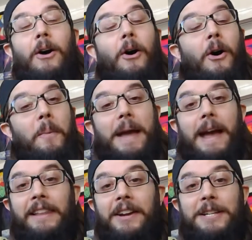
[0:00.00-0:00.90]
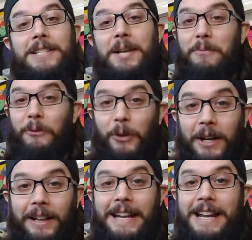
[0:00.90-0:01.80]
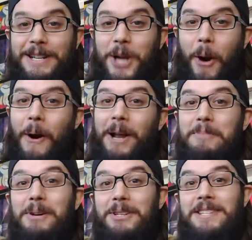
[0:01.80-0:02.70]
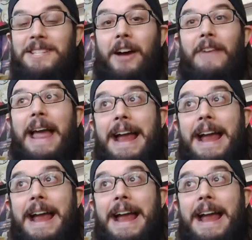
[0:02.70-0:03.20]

oh man, there's some really enjoyable stuff.